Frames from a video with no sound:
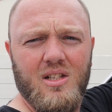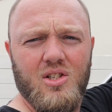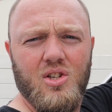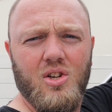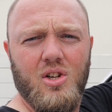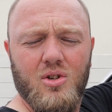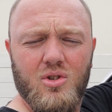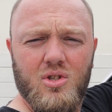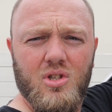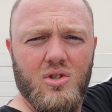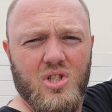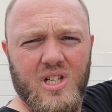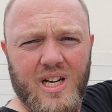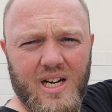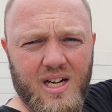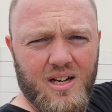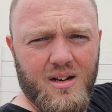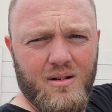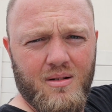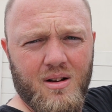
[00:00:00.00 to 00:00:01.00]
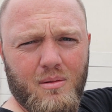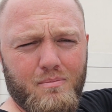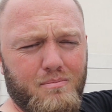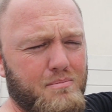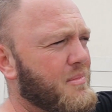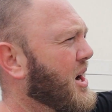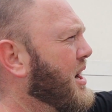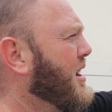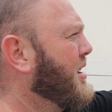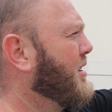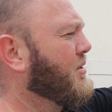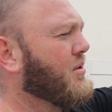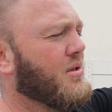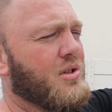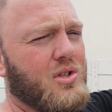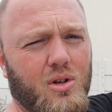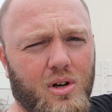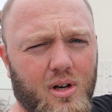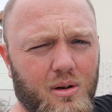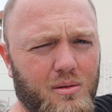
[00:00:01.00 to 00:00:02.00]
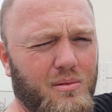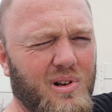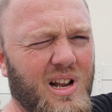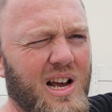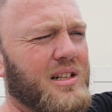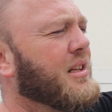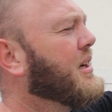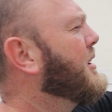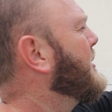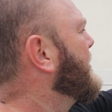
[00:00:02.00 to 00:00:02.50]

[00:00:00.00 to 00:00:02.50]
So use your second nut.